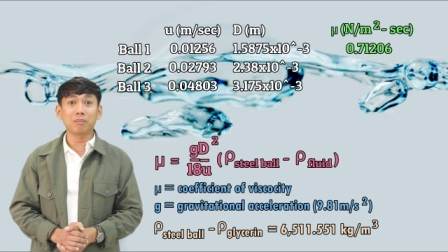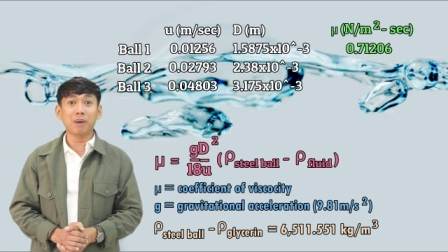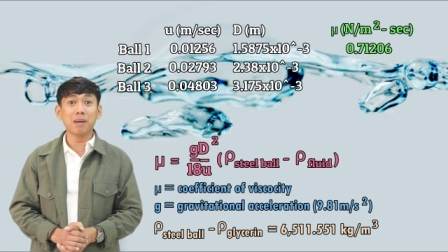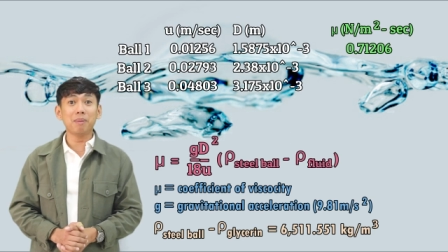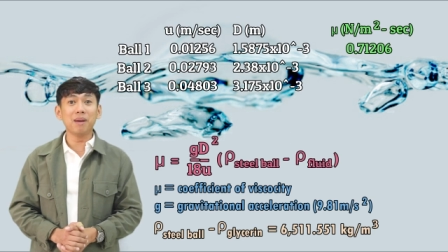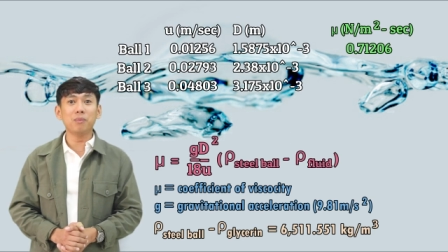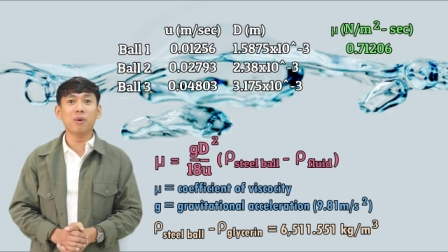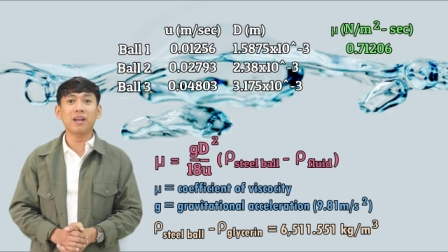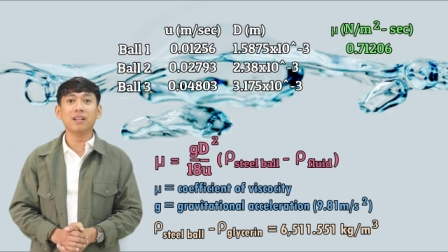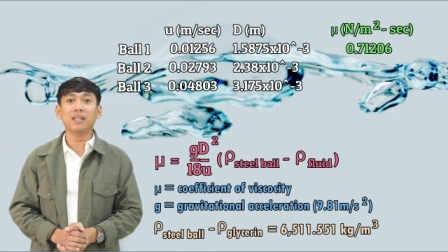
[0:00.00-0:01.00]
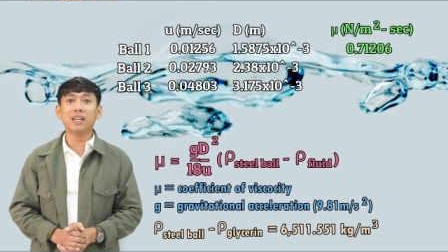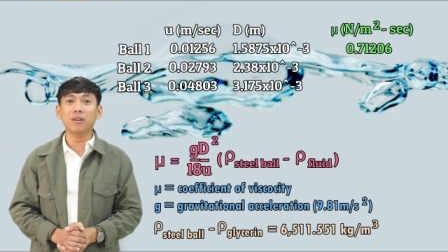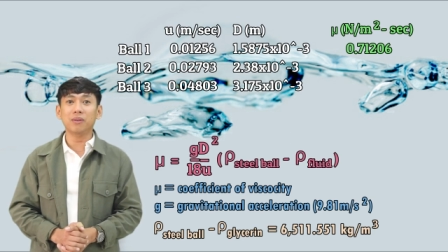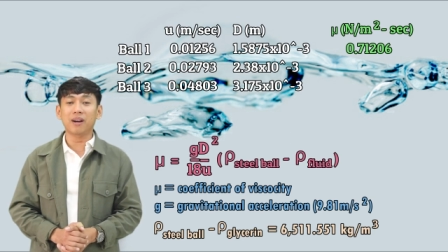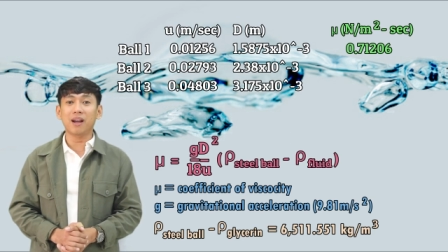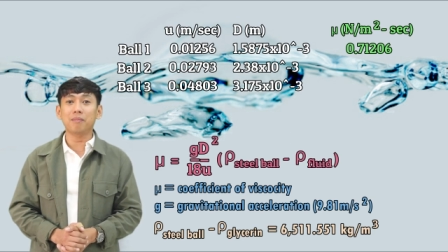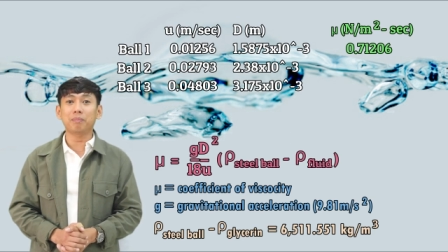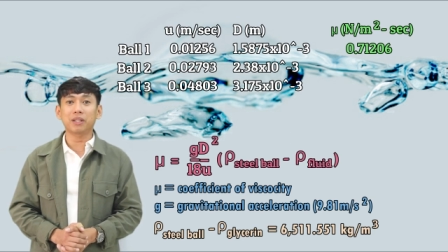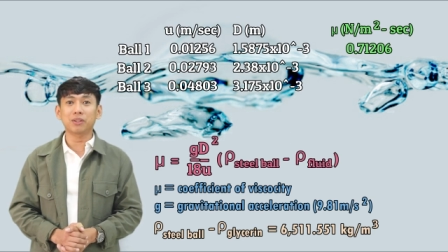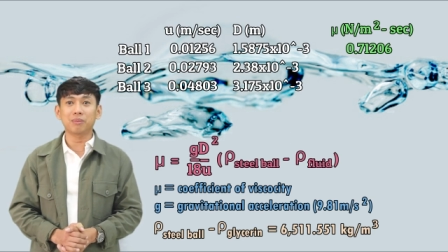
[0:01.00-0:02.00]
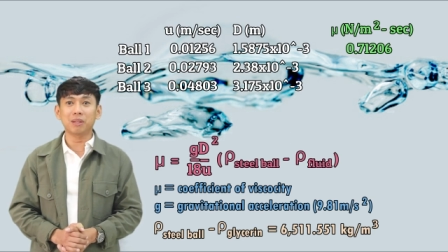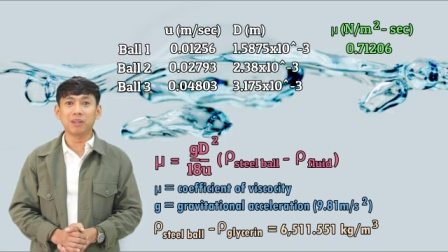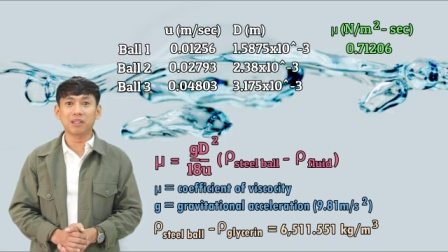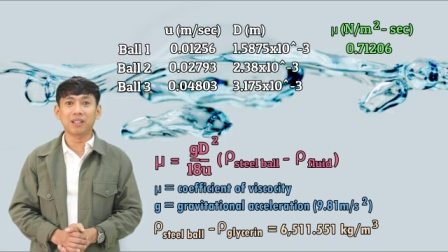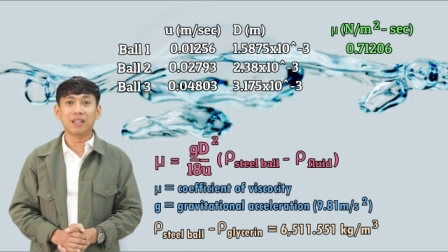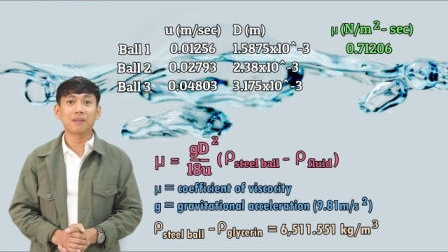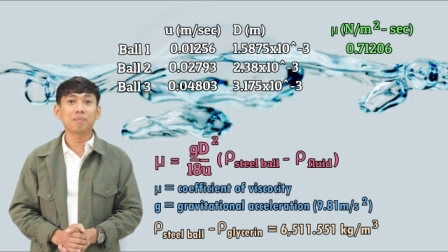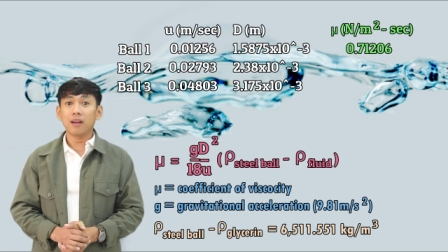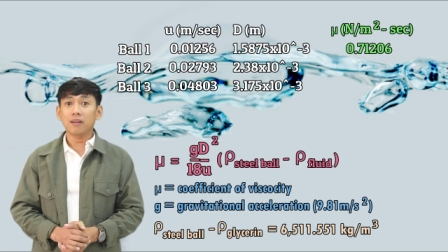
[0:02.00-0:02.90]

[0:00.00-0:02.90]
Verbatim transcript: 6,511.551 kilogram per cubic meter.